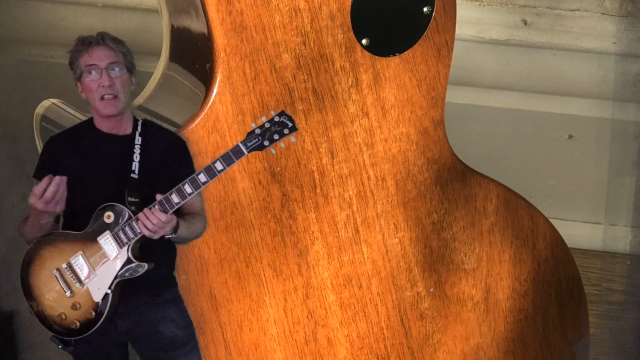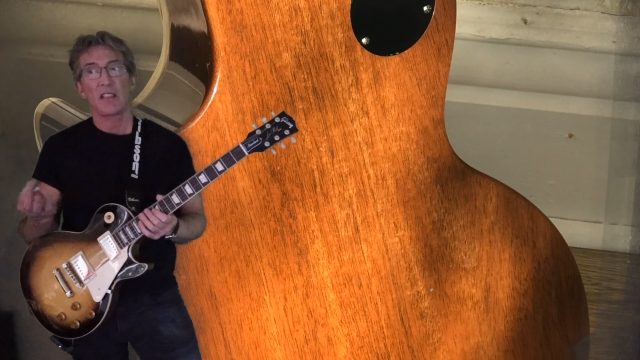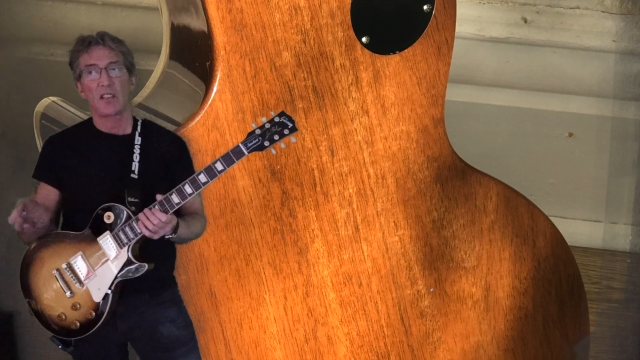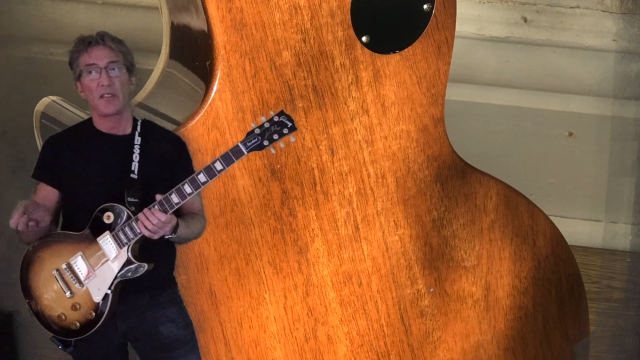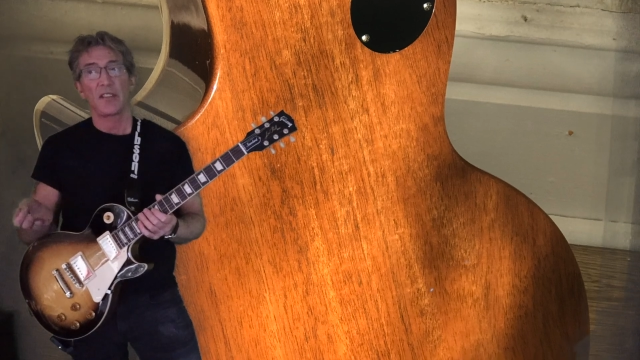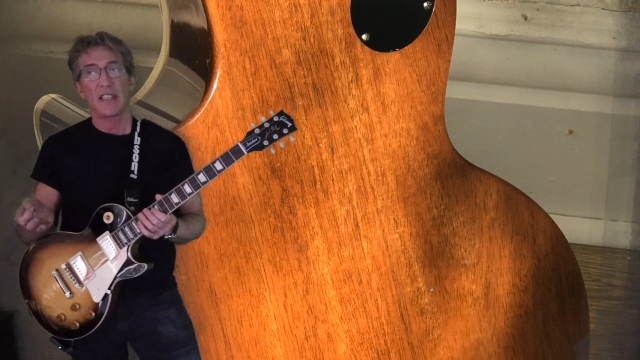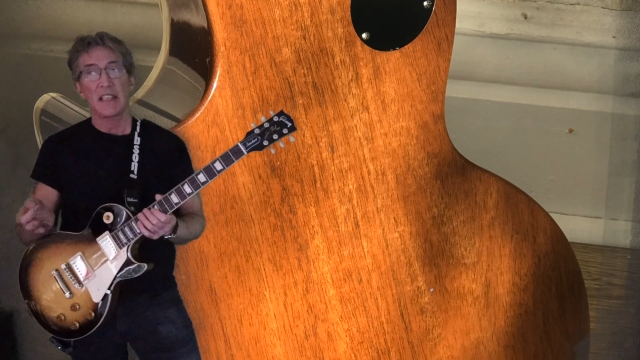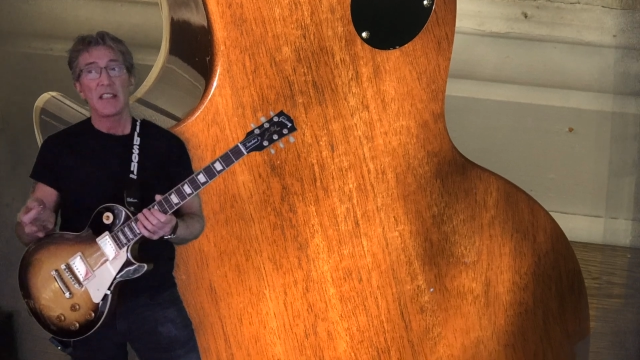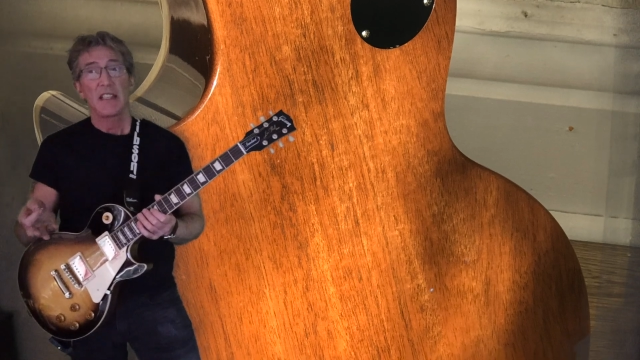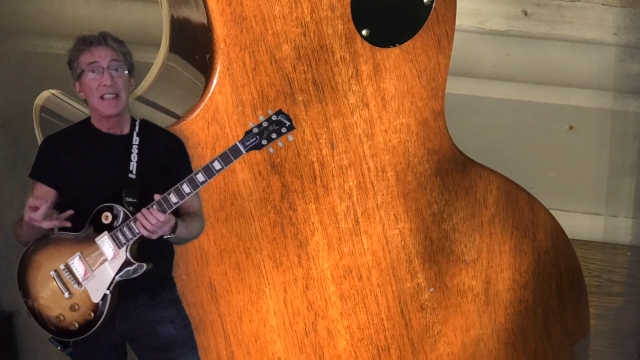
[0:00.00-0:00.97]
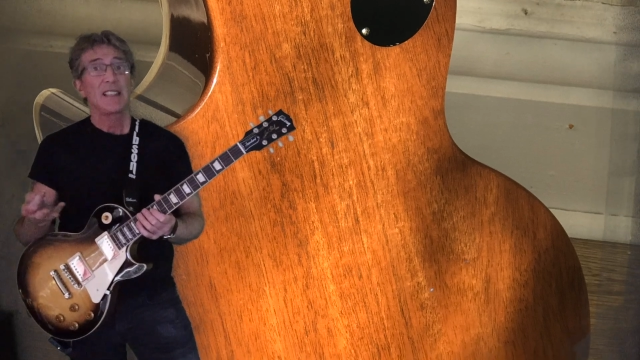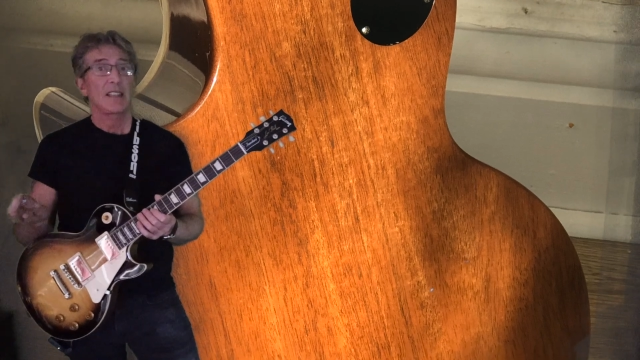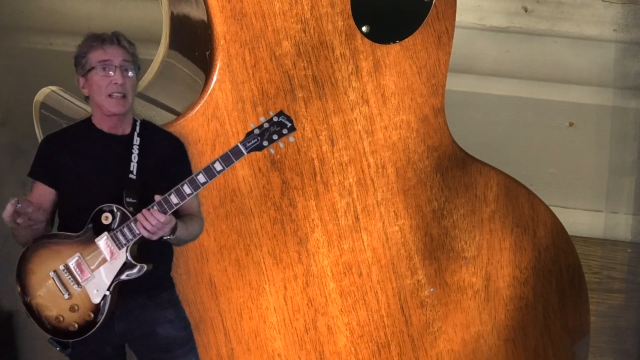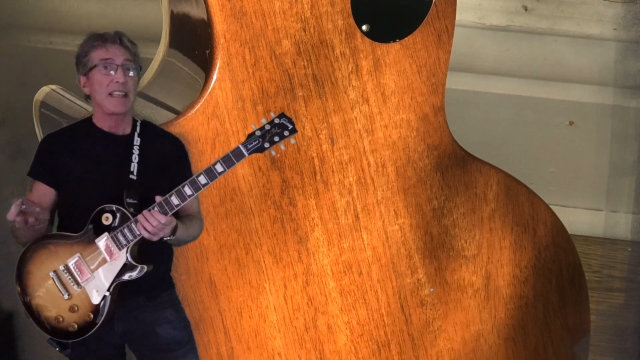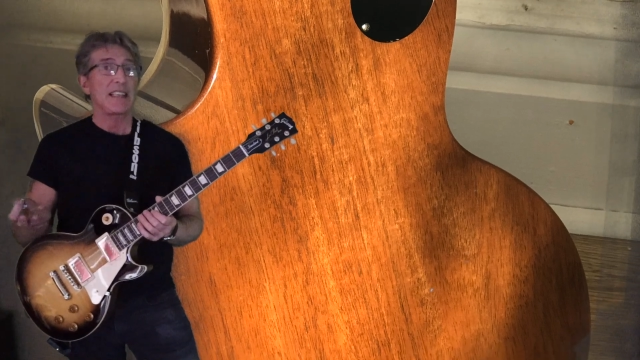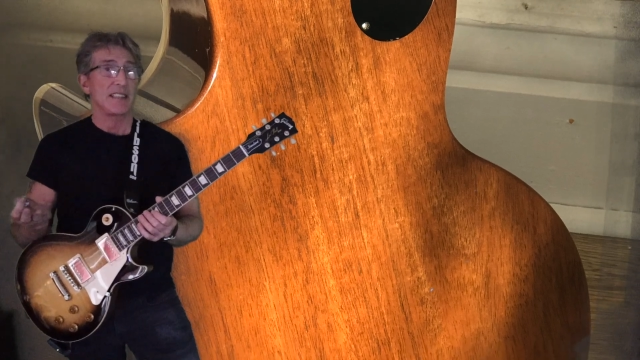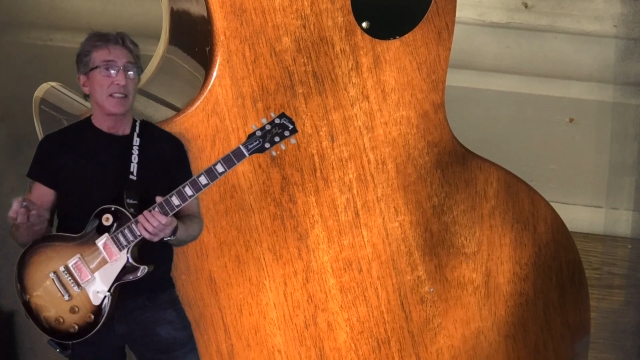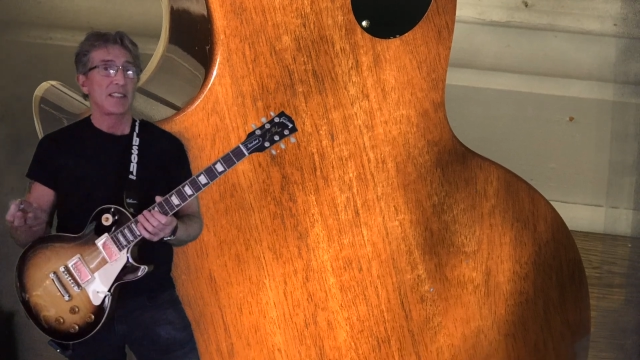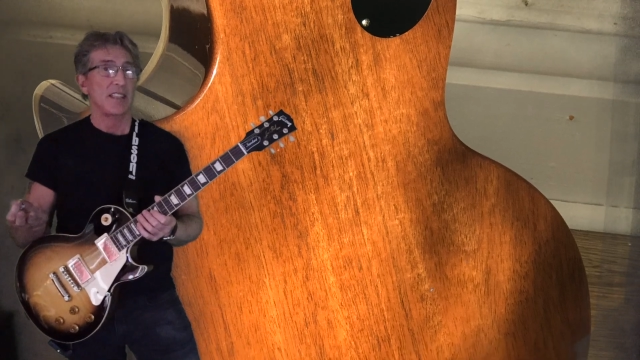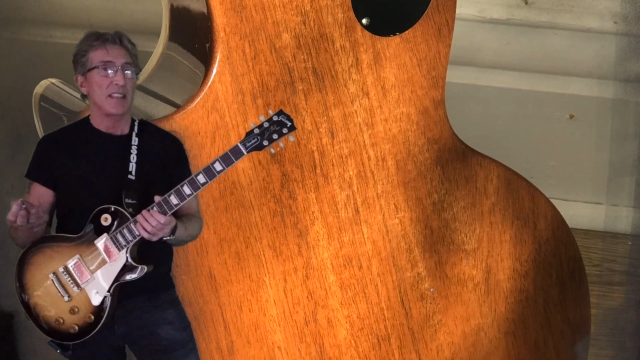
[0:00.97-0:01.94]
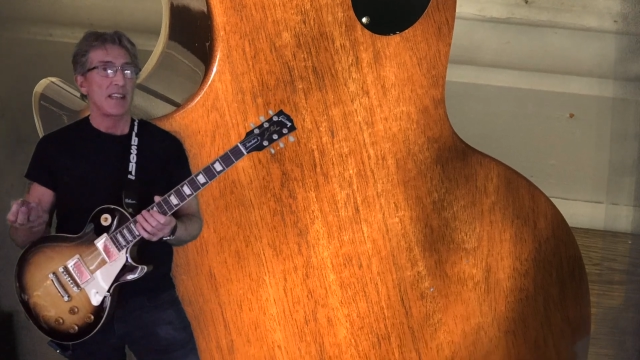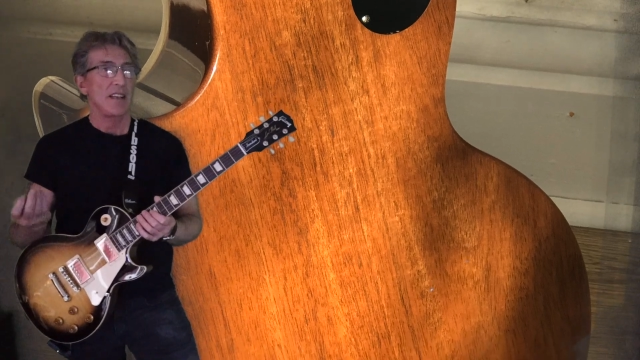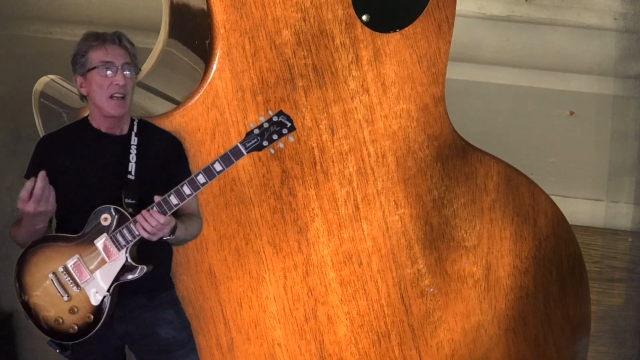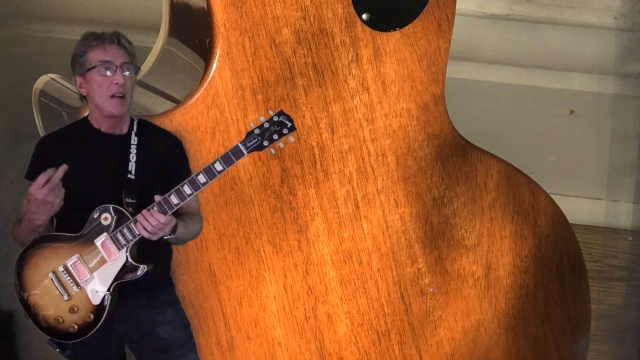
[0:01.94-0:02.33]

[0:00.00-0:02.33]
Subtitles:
it's on the clean setting,